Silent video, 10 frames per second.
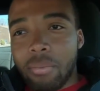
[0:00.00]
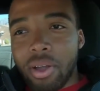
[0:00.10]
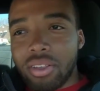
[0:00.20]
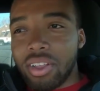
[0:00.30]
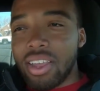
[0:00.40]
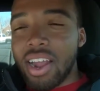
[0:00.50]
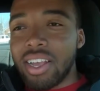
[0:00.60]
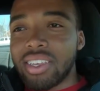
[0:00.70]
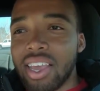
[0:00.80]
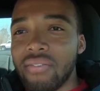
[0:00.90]
compared to the
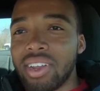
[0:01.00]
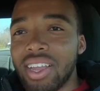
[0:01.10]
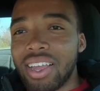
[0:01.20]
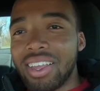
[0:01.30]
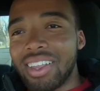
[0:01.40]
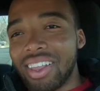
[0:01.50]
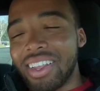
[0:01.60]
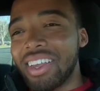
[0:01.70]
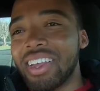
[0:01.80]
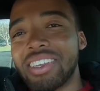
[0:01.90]

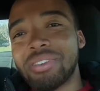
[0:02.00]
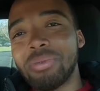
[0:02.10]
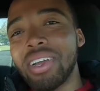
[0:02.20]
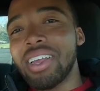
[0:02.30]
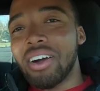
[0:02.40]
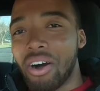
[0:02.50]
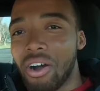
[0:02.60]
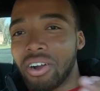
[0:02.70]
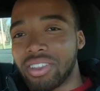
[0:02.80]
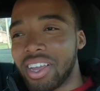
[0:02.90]
87? It's really a
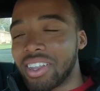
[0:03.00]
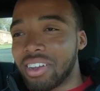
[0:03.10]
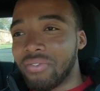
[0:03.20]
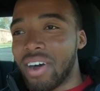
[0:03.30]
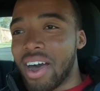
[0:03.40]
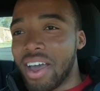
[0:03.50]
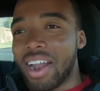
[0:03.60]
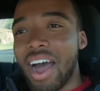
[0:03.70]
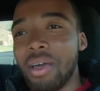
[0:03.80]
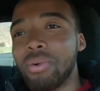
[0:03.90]
hard thing to
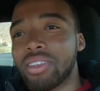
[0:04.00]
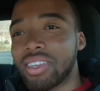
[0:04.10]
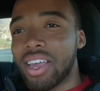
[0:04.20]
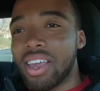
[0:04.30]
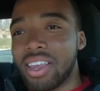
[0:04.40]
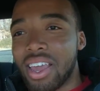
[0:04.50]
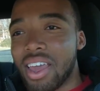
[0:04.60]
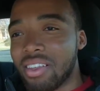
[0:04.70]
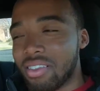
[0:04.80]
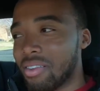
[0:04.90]
define. I would say
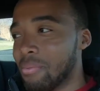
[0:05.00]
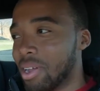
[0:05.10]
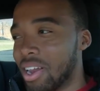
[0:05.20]
yes,